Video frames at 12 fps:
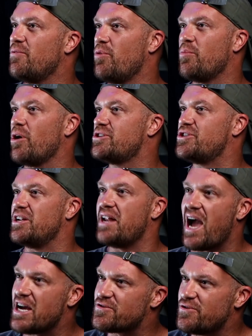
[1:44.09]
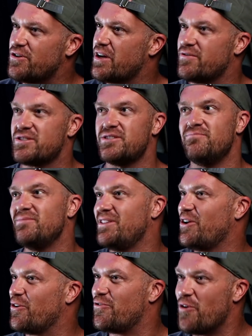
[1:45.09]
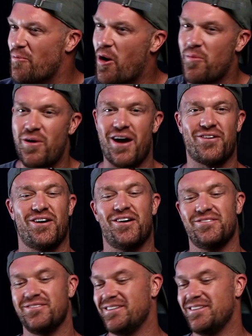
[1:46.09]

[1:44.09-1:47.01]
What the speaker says: what brought you to Nashville, give us a little football background.